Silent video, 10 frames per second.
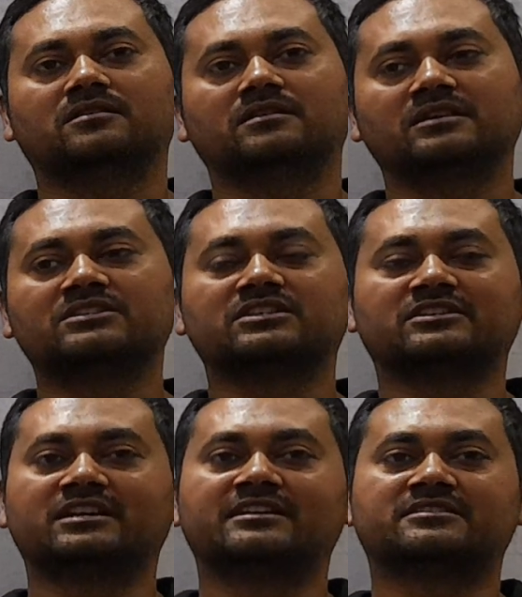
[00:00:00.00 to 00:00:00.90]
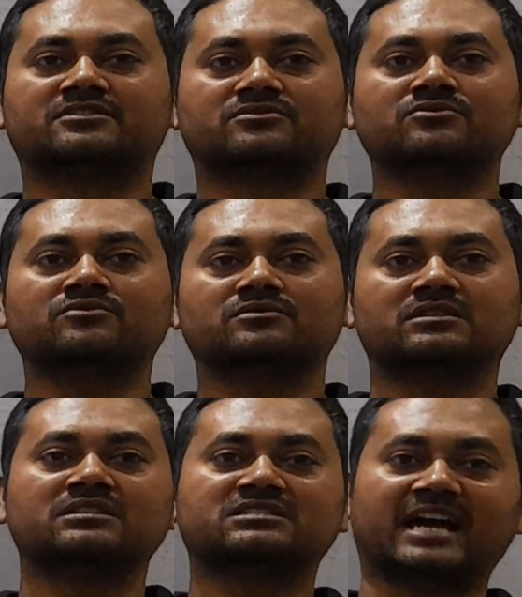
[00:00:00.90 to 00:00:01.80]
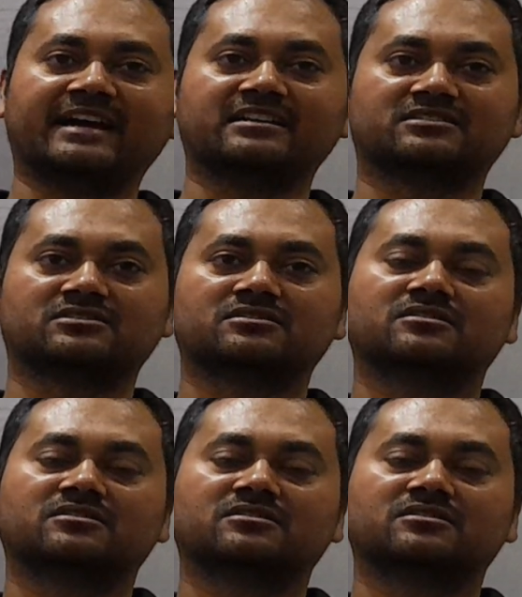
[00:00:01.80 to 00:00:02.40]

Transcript: is related to the tides.